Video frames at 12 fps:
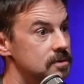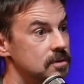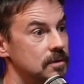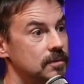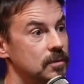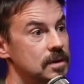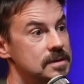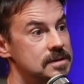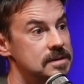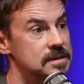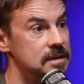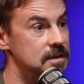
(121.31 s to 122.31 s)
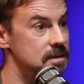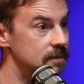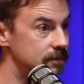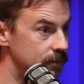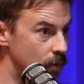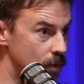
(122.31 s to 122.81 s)
So if one's
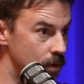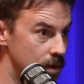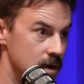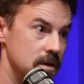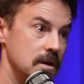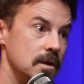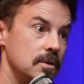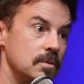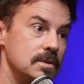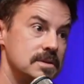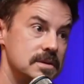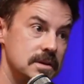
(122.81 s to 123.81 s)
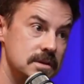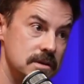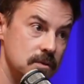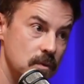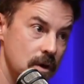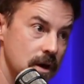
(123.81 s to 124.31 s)
64 and the other one's
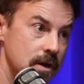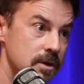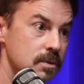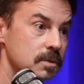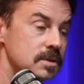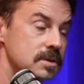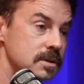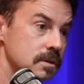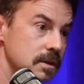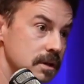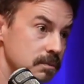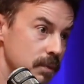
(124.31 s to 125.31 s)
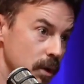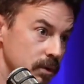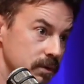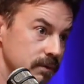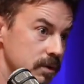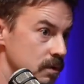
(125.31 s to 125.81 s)
61, you would still need
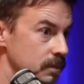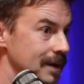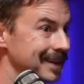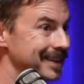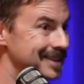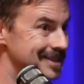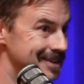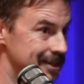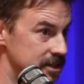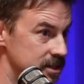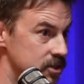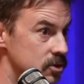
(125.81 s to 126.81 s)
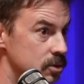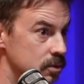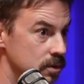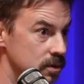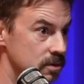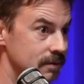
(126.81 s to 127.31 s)
both of you to be at least 62
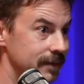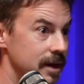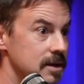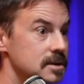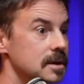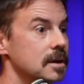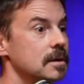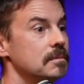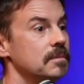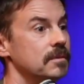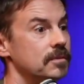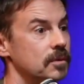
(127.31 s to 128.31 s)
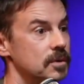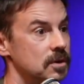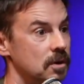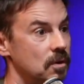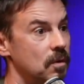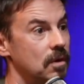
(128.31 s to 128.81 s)
years of age before you
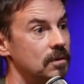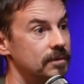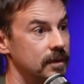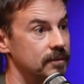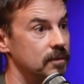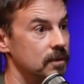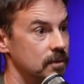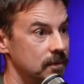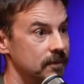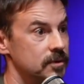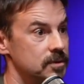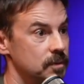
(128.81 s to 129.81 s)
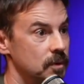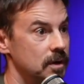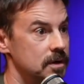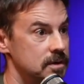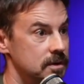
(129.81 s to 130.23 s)
can qualify for a reverse mortgage.